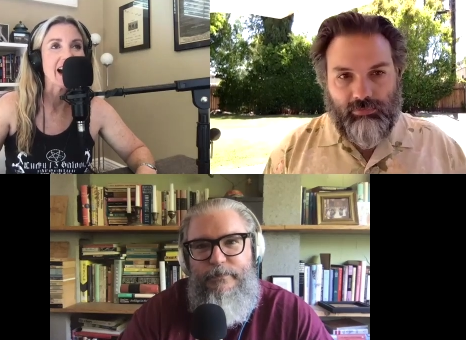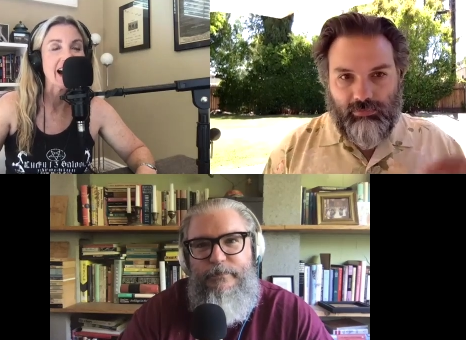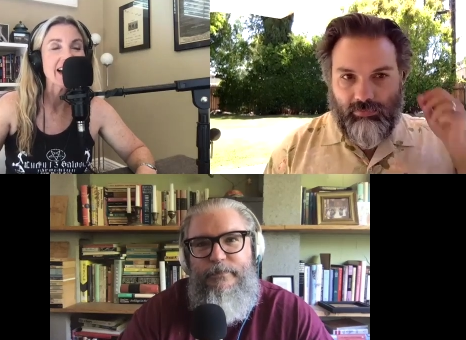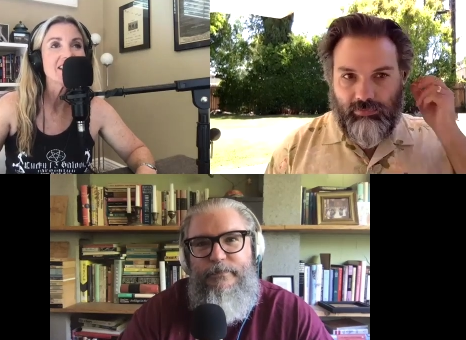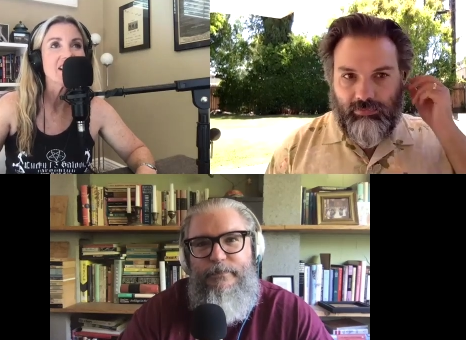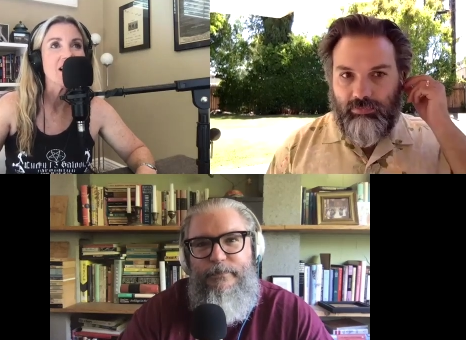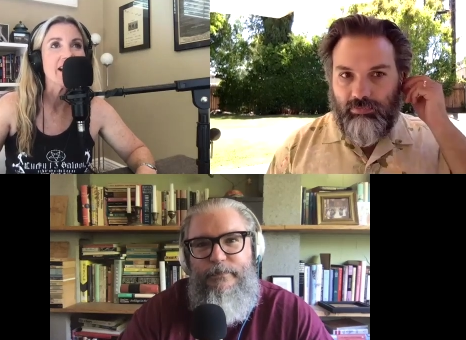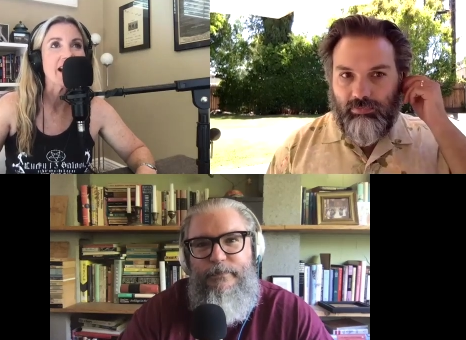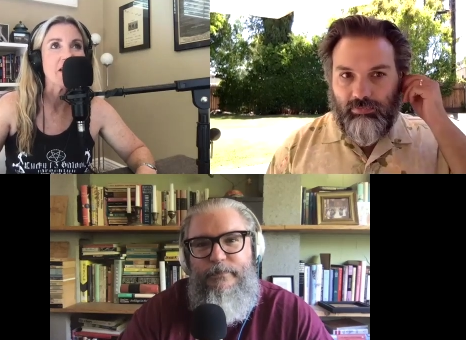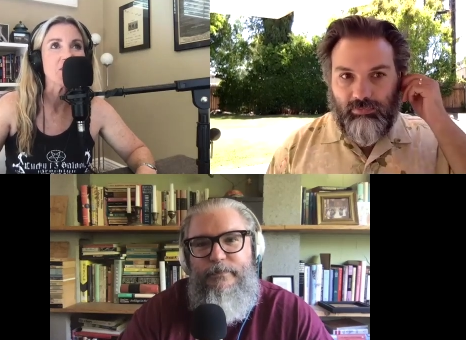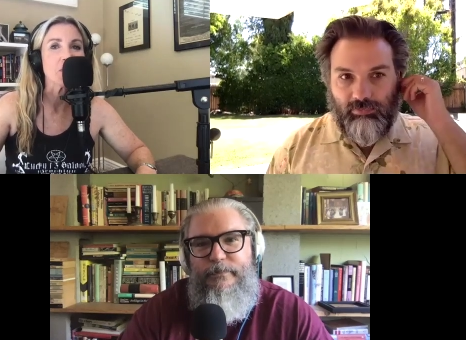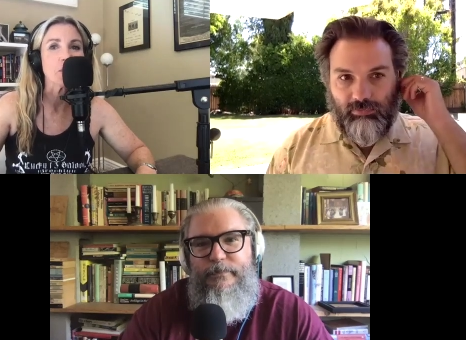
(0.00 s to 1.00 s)
Speaker 1: I saw it
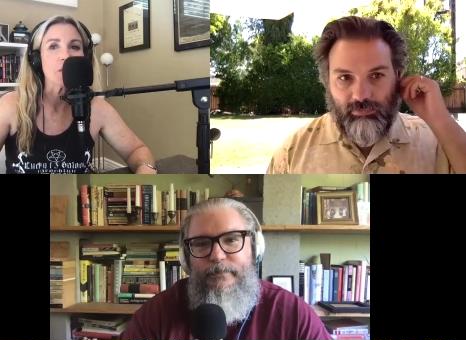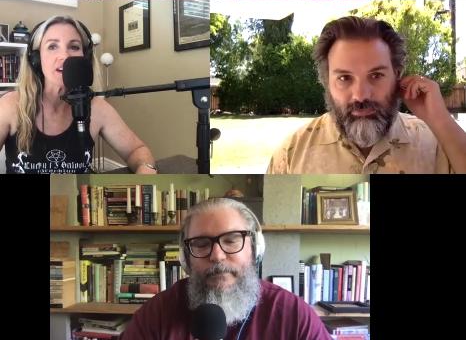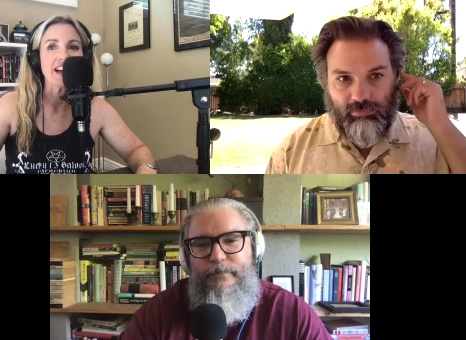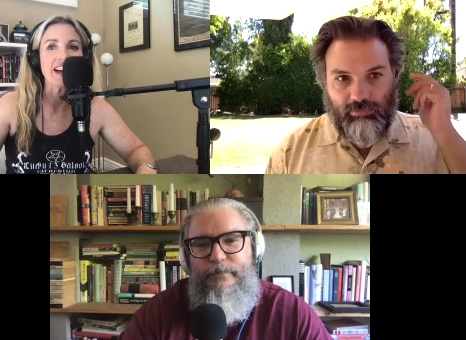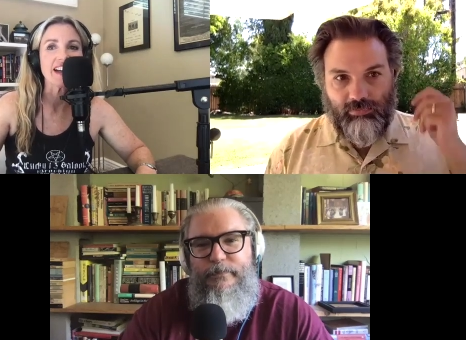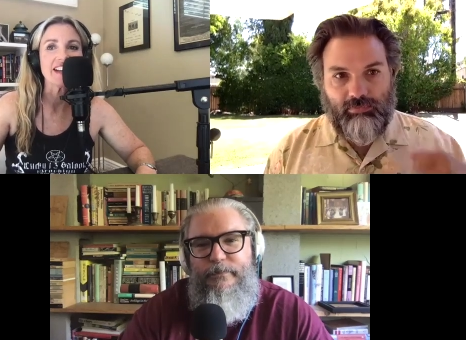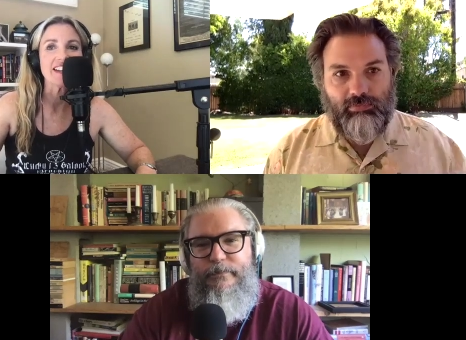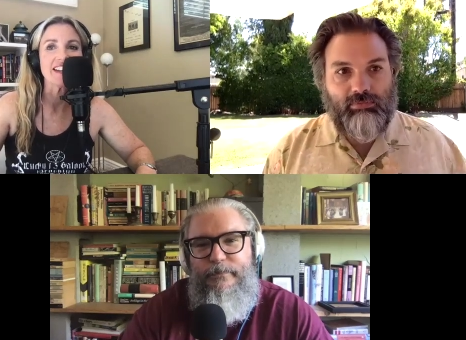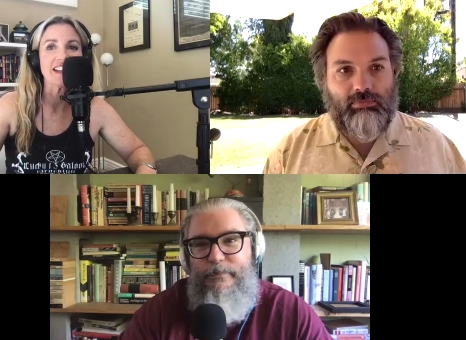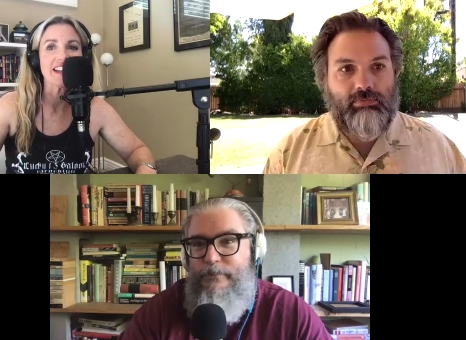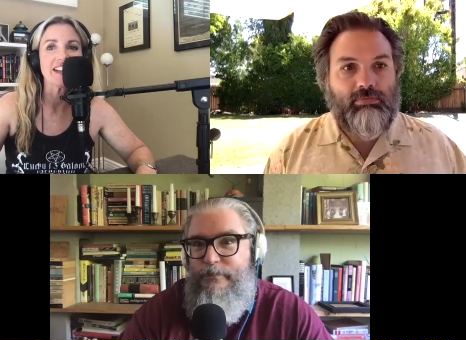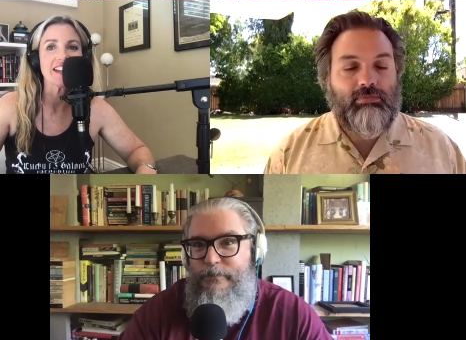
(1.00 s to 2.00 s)
afterward,
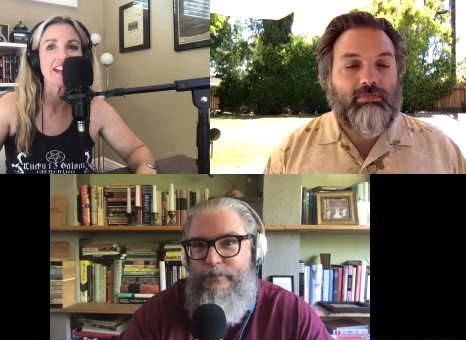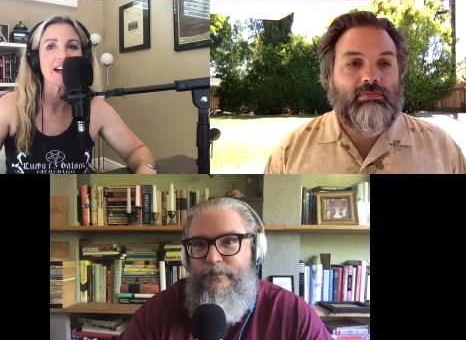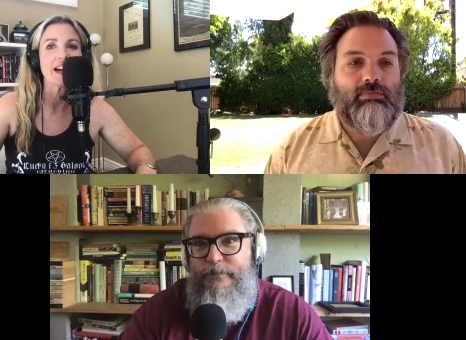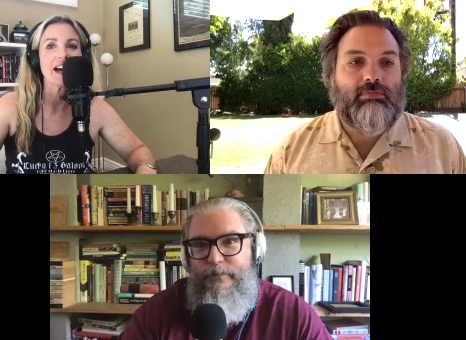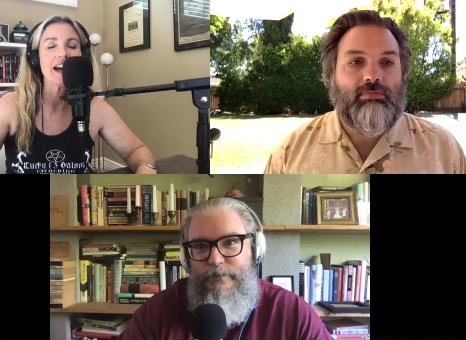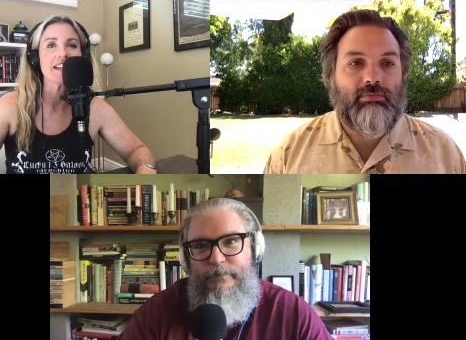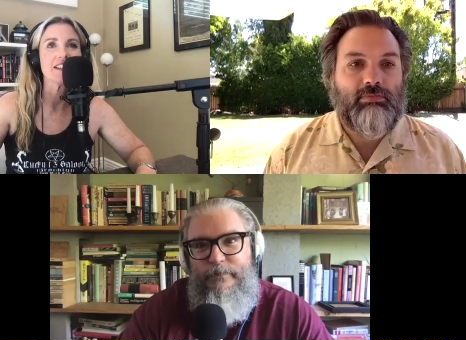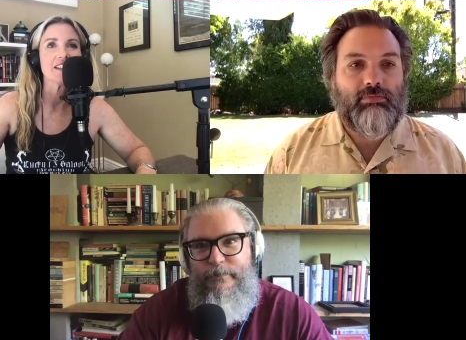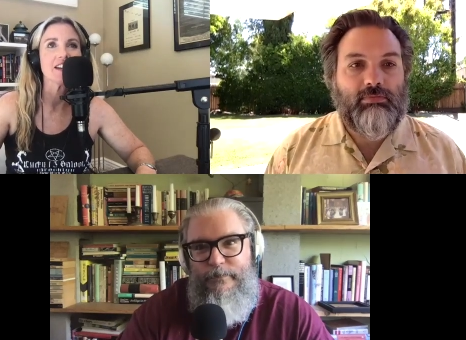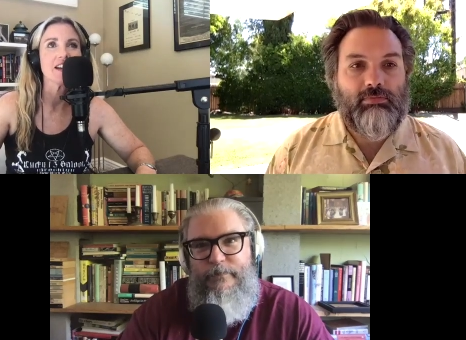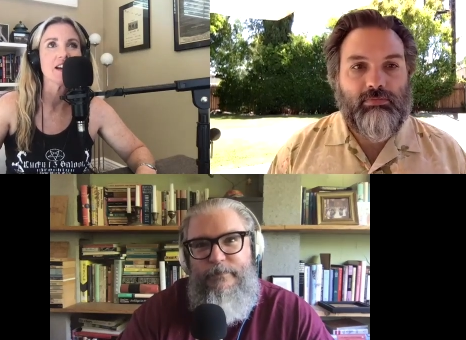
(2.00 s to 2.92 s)
and it has